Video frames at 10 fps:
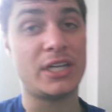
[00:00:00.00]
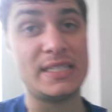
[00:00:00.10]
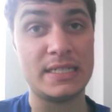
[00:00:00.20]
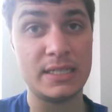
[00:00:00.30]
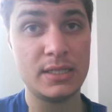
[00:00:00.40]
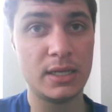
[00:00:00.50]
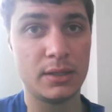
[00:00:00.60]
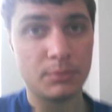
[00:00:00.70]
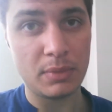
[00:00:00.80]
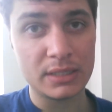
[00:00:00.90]
I did
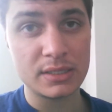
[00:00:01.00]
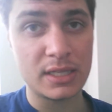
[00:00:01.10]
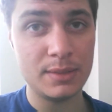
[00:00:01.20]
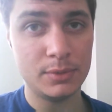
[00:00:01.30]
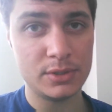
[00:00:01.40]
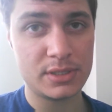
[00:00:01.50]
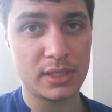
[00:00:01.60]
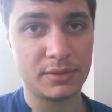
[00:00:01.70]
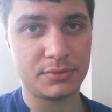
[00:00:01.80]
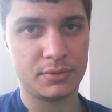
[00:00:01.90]
make the table and
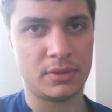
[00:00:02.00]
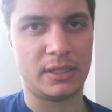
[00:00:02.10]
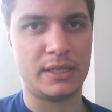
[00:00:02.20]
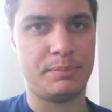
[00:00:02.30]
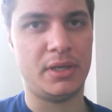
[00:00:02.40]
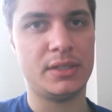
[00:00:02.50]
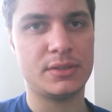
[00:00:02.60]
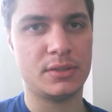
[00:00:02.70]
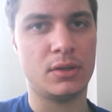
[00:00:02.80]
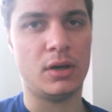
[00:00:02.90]
stuff, like it
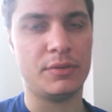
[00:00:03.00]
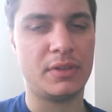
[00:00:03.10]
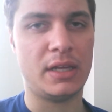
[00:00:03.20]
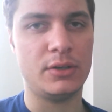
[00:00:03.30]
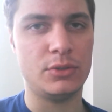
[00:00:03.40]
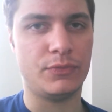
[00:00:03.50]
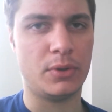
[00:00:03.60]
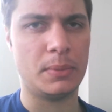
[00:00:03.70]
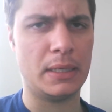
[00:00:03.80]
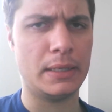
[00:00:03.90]
picks off that
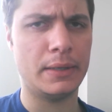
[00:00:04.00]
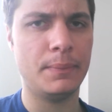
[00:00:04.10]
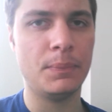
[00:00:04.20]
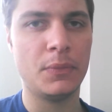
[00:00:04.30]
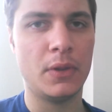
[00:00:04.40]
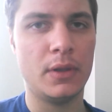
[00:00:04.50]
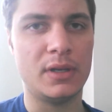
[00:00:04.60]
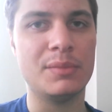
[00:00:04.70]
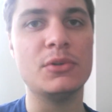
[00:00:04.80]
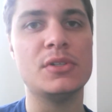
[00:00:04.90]
from
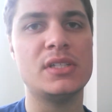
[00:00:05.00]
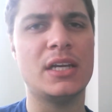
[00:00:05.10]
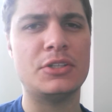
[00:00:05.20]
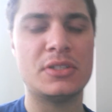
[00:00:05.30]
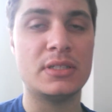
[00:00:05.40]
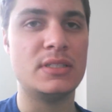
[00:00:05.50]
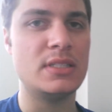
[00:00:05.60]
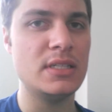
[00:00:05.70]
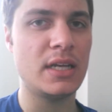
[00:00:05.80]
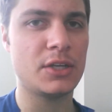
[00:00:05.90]
WC. I just
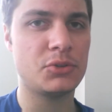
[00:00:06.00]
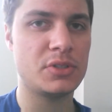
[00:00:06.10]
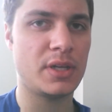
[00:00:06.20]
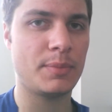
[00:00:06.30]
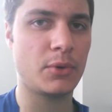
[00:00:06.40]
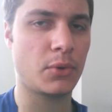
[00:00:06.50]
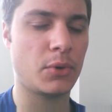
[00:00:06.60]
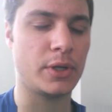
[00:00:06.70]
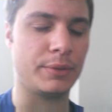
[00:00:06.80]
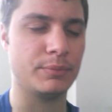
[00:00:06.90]
didn't actually set up the
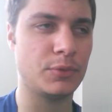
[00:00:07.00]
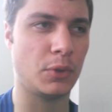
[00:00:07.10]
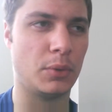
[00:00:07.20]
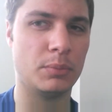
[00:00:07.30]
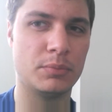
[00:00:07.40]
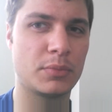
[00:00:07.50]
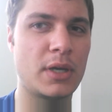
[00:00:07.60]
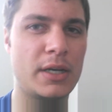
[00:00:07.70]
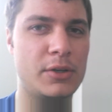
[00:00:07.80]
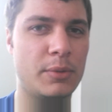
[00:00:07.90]
recording, so
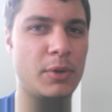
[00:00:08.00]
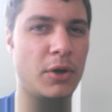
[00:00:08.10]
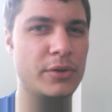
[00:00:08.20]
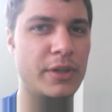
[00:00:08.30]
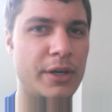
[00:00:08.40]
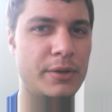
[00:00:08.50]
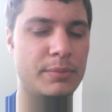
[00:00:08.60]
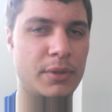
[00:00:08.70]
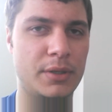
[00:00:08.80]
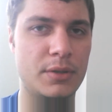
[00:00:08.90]
kind of derped hard there,
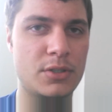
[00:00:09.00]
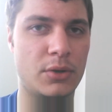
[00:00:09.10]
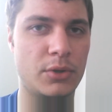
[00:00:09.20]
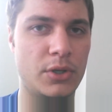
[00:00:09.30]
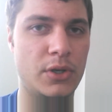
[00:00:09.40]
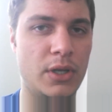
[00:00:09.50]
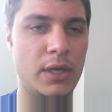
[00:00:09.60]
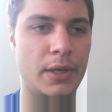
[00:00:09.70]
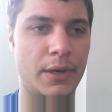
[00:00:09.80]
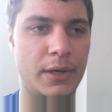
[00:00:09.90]
but it's all good.
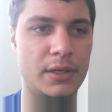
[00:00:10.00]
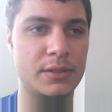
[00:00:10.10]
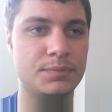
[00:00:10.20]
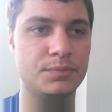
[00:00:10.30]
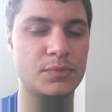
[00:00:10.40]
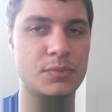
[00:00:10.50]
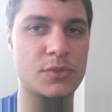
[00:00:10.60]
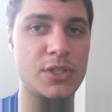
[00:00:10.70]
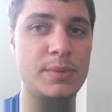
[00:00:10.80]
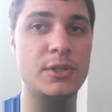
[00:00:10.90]

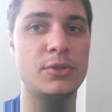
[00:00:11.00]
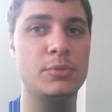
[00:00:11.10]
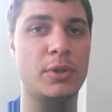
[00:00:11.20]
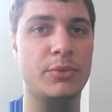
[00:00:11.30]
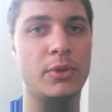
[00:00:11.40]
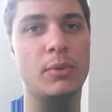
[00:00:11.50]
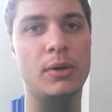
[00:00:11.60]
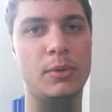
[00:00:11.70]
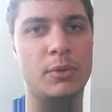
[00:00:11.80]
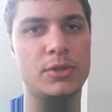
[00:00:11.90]
CB2 played really
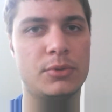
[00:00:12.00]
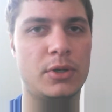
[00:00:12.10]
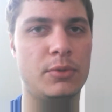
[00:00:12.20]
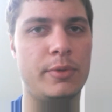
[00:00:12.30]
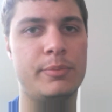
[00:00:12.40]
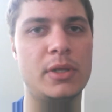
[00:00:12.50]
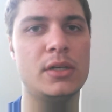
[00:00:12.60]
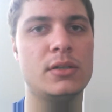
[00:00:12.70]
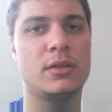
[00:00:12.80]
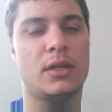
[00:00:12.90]
well. We went 2-0. We
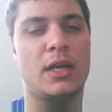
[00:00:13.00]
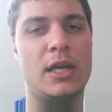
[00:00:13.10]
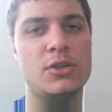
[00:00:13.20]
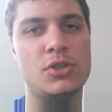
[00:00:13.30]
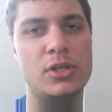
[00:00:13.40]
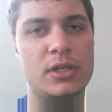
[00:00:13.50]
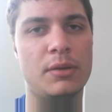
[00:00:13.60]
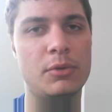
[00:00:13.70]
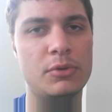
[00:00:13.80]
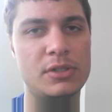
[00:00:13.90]
beat KG and
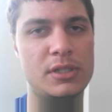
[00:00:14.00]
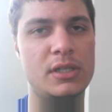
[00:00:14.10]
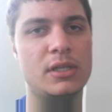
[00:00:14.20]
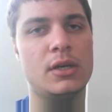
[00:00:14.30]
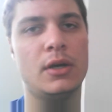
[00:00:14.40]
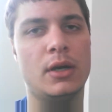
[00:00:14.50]
WEC.